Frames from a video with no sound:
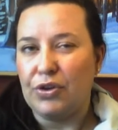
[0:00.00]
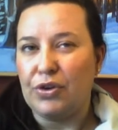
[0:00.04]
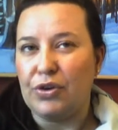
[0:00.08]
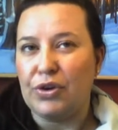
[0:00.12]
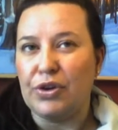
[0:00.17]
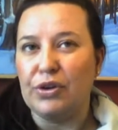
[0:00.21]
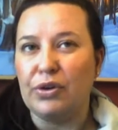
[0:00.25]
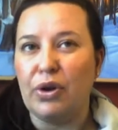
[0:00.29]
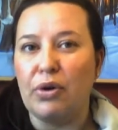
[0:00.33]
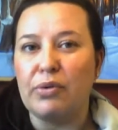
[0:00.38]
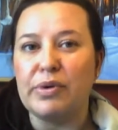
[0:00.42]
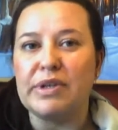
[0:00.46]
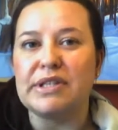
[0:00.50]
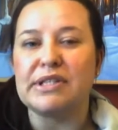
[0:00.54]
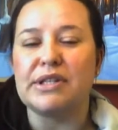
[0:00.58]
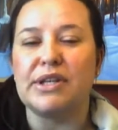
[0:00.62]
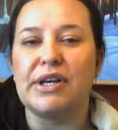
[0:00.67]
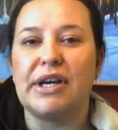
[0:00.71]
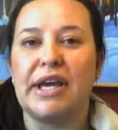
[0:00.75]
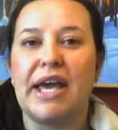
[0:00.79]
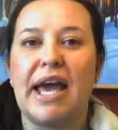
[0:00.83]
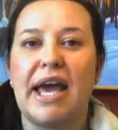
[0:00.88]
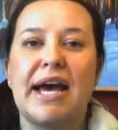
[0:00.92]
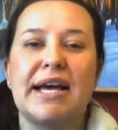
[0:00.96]
You can always
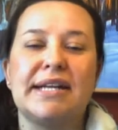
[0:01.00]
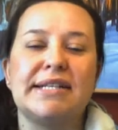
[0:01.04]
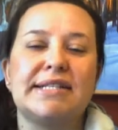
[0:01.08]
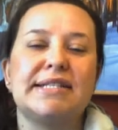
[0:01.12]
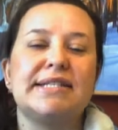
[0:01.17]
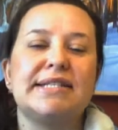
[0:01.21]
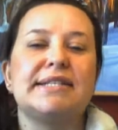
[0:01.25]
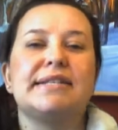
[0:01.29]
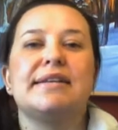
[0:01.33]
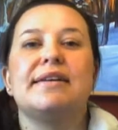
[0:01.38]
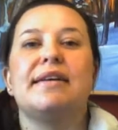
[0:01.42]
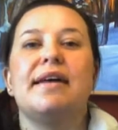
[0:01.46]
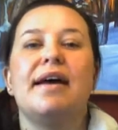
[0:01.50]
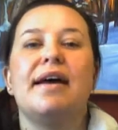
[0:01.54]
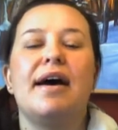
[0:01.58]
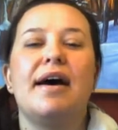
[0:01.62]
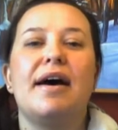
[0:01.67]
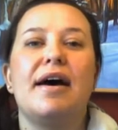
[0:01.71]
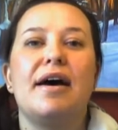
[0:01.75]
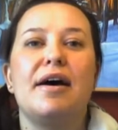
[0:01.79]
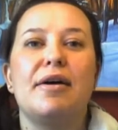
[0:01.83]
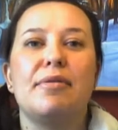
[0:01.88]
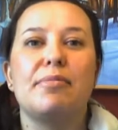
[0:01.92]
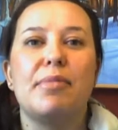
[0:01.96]
look at
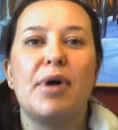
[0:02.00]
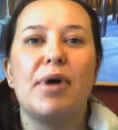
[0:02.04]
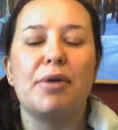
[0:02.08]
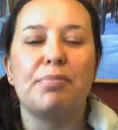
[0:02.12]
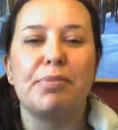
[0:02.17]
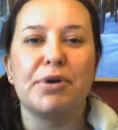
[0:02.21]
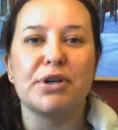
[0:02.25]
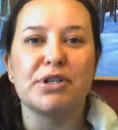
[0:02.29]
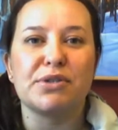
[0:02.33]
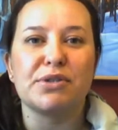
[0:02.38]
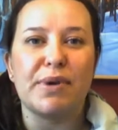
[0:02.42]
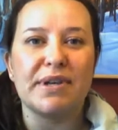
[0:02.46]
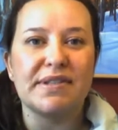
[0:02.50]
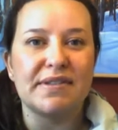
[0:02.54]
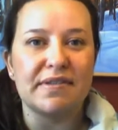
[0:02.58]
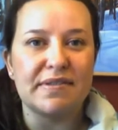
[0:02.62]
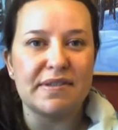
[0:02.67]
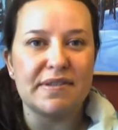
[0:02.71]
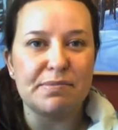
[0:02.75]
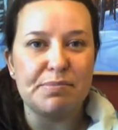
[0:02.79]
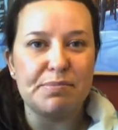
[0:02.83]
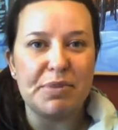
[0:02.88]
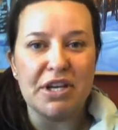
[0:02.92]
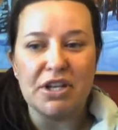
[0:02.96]
a
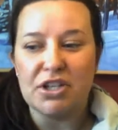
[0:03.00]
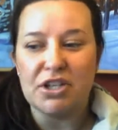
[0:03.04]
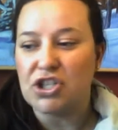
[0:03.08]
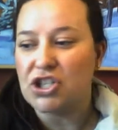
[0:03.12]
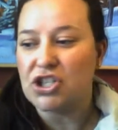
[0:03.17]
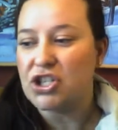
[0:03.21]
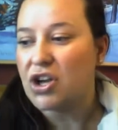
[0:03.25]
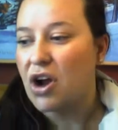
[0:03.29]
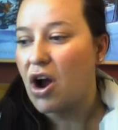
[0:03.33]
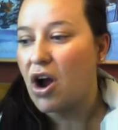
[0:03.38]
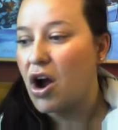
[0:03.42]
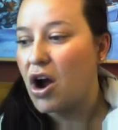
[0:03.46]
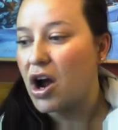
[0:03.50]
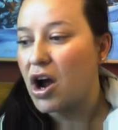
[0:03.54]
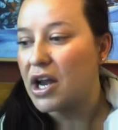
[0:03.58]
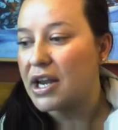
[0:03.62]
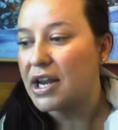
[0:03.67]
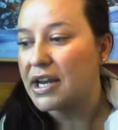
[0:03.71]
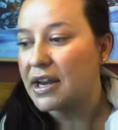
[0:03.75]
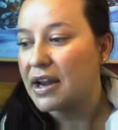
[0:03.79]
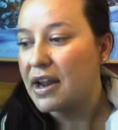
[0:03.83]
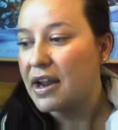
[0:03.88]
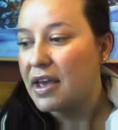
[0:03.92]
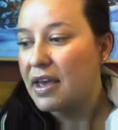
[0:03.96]
persuasive speech
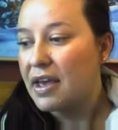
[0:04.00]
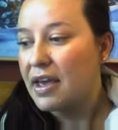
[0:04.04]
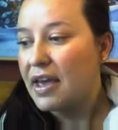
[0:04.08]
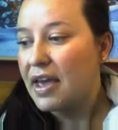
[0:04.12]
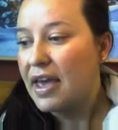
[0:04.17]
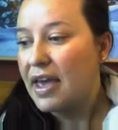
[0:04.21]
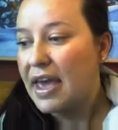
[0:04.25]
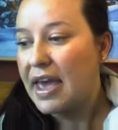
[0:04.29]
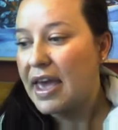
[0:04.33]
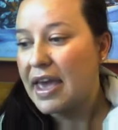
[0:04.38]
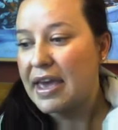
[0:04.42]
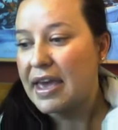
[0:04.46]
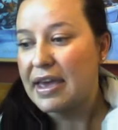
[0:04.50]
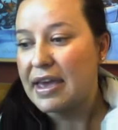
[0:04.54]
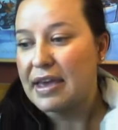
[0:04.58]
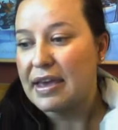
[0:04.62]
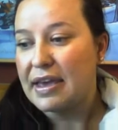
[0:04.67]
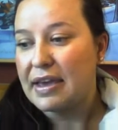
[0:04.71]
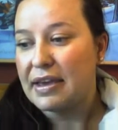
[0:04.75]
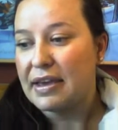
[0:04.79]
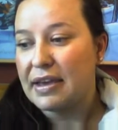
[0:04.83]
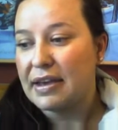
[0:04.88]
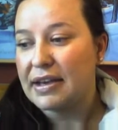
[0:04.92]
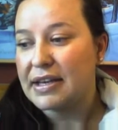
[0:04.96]
on
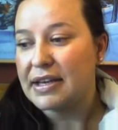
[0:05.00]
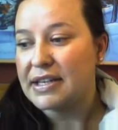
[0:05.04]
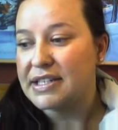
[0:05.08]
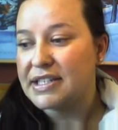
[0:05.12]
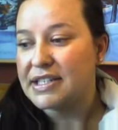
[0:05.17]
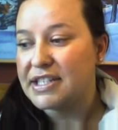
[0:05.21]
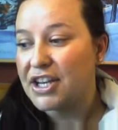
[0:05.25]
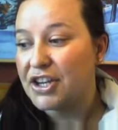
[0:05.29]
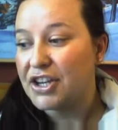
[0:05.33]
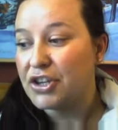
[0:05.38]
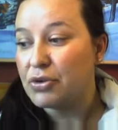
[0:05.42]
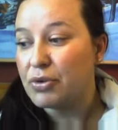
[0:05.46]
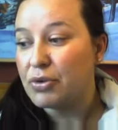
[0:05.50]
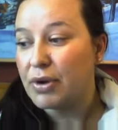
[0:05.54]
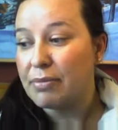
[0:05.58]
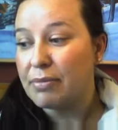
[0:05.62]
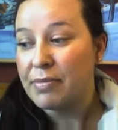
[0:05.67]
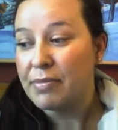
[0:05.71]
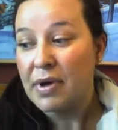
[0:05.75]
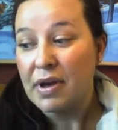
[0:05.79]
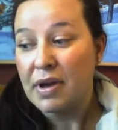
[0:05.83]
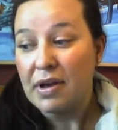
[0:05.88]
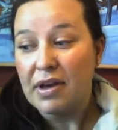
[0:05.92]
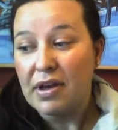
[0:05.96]
a
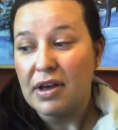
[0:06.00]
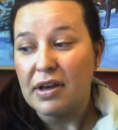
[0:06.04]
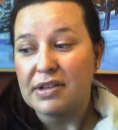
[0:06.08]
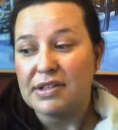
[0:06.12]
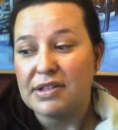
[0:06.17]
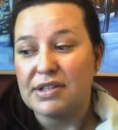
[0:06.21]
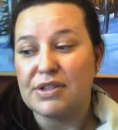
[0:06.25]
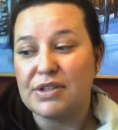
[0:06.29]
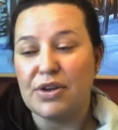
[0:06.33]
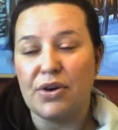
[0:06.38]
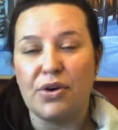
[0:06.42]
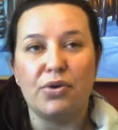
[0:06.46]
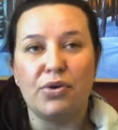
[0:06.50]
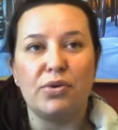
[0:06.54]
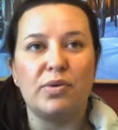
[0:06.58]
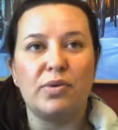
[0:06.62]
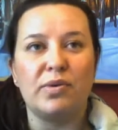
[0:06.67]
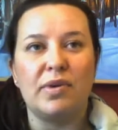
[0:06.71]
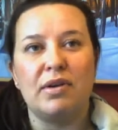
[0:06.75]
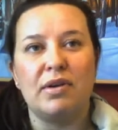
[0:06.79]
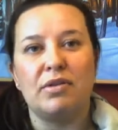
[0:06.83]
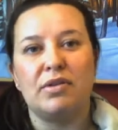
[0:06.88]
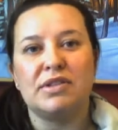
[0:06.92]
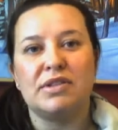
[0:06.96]
continuum.
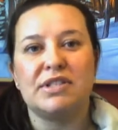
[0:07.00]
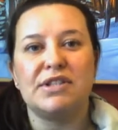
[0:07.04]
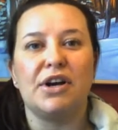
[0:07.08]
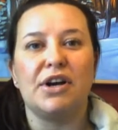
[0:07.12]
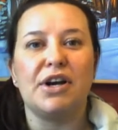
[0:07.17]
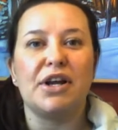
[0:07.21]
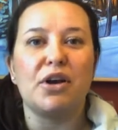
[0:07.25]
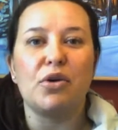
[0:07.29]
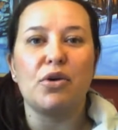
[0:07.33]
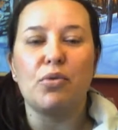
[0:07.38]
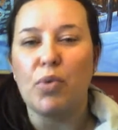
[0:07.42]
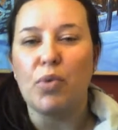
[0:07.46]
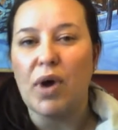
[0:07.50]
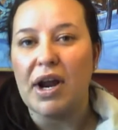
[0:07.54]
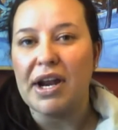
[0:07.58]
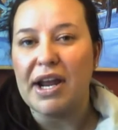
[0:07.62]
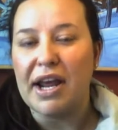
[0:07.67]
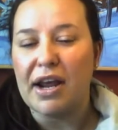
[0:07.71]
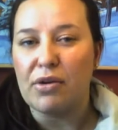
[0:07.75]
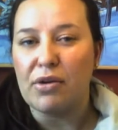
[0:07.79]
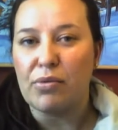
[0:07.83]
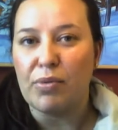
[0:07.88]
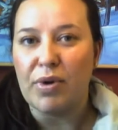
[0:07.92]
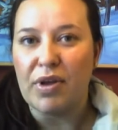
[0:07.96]
So starting at one
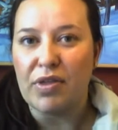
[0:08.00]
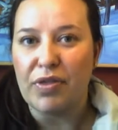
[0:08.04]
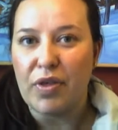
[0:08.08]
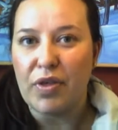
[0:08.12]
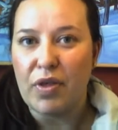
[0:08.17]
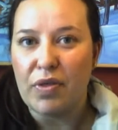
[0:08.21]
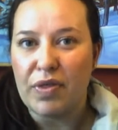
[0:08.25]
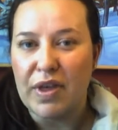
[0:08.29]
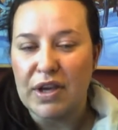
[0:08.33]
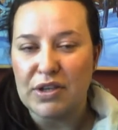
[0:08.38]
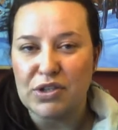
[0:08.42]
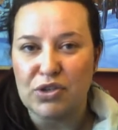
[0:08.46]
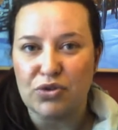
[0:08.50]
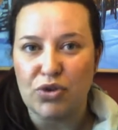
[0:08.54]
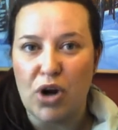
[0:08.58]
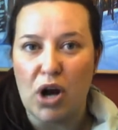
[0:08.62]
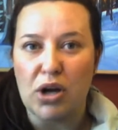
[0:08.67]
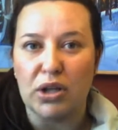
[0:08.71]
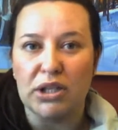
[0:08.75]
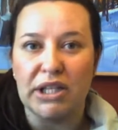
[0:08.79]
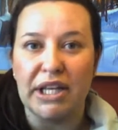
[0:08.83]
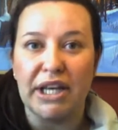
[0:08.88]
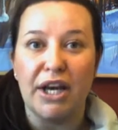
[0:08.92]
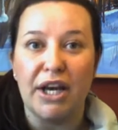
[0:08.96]
end with they
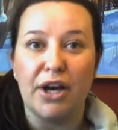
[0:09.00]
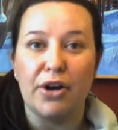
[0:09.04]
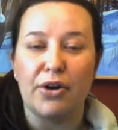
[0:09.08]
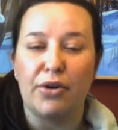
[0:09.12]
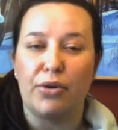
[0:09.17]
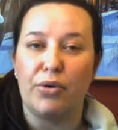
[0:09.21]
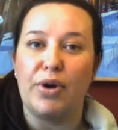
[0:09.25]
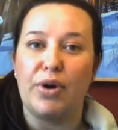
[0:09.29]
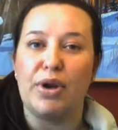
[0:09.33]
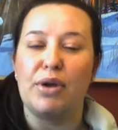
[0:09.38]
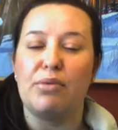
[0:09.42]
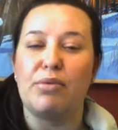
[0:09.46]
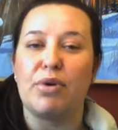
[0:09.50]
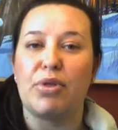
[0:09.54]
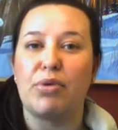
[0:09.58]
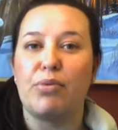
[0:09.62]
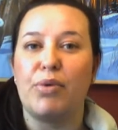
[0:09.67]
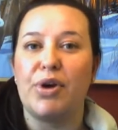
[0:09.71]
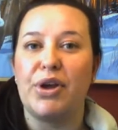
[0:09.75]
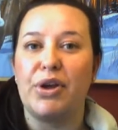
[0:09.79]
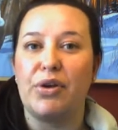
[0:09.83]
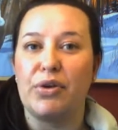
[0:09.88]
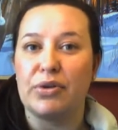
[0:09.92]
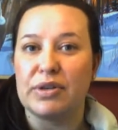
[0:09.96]
strongly agree
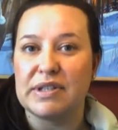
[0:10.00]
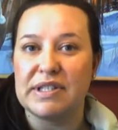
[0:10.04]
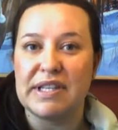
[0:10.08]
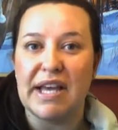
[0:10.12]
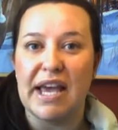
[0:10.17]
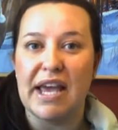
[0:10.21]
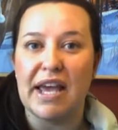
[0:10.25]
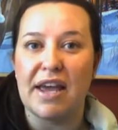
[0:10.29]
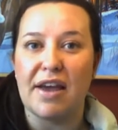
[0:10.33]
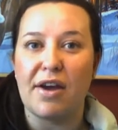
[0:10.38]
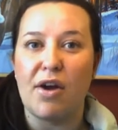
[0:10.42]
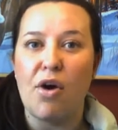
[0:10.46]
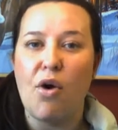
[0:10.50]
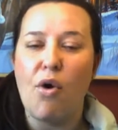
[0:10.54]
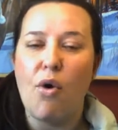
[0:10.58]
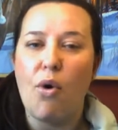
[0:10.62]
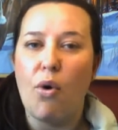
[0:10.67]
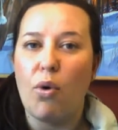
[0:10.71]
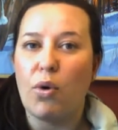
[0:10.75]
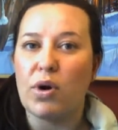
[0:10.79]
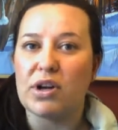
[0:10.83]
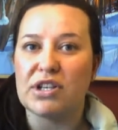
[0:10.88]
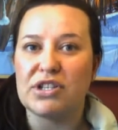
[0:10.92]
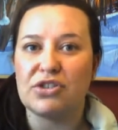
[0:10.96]
with what you're saying
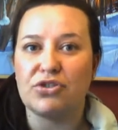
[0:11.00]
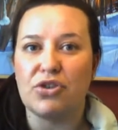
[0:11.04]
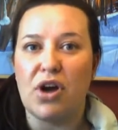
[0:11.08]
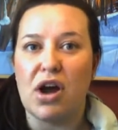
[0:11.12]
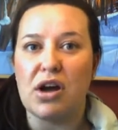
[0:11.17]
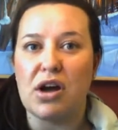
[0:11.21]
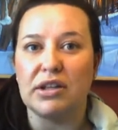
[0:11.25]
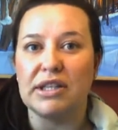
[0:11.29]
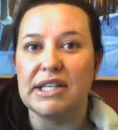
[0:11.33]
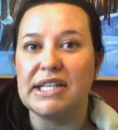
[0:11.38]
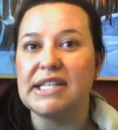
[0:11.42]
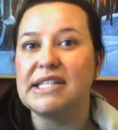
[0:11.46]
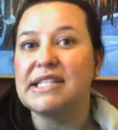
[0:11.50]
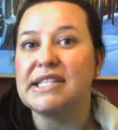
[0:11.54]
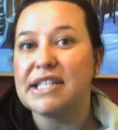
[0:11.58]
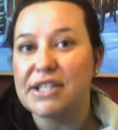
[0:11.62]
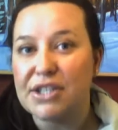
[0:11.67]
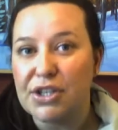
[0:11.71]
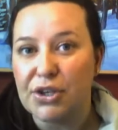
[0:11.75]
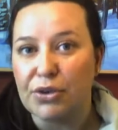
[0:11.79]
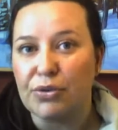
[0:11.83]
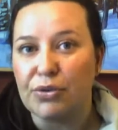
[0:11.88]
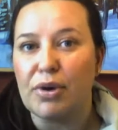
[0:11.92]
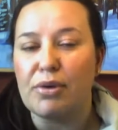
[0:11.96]
or strongly
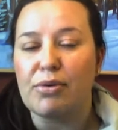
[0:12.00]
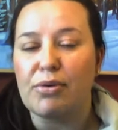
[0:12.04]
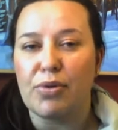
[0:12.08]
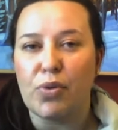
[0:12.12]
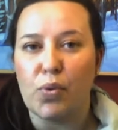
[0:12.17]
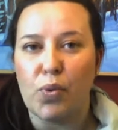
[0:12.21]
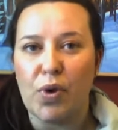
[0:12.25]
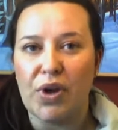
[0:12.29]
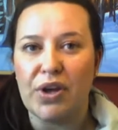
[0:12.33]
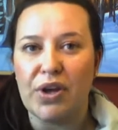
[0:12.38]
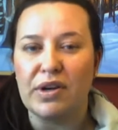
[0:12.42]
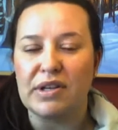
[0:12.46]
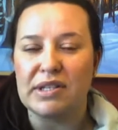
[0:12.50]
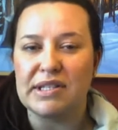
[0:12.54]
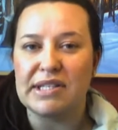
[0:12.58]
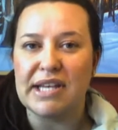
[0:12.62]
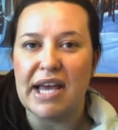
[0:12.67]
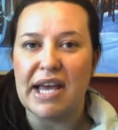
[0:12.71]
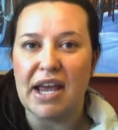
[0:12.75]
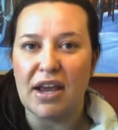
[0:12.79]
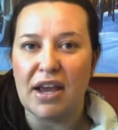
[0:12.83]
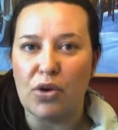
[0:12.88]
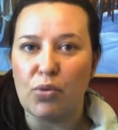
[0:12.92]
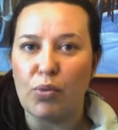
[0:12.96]
disagree with what you're
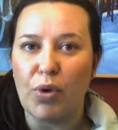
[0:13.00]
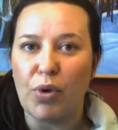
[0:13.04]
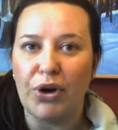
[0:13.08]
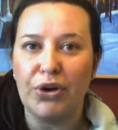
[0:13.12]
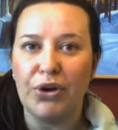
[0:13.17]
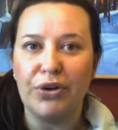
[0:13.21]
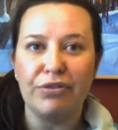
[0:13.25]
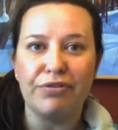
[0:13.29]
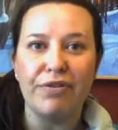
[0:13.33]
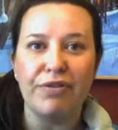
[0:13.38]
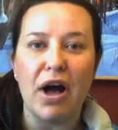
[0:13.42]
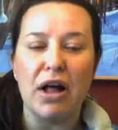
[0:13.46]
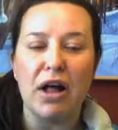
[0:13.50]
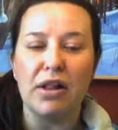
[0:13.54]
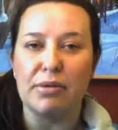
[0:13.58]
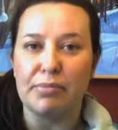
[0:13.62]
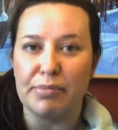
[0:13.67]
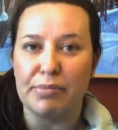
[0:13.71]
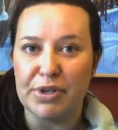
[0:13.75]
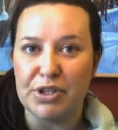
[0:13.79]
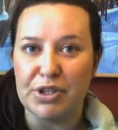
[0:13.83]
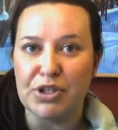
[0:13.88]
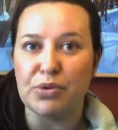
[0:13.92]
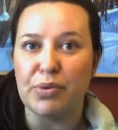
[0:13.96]
saying, and where you fall
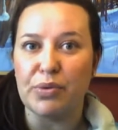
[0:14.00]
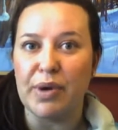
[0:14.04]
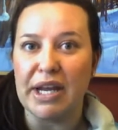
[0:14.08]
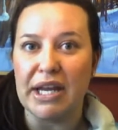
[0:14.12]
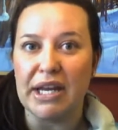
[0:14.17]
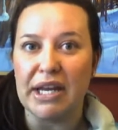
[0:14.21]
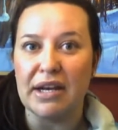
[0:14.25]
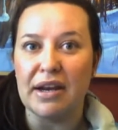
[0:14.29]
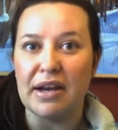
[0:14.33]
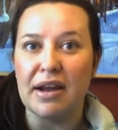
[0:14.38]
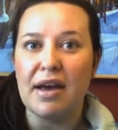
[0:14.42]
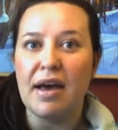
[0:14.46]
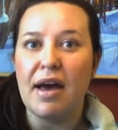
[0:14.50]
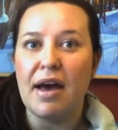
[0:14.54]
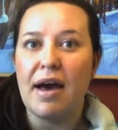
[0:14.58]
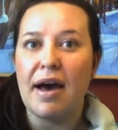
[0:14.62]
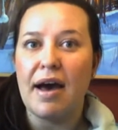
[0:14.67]
in between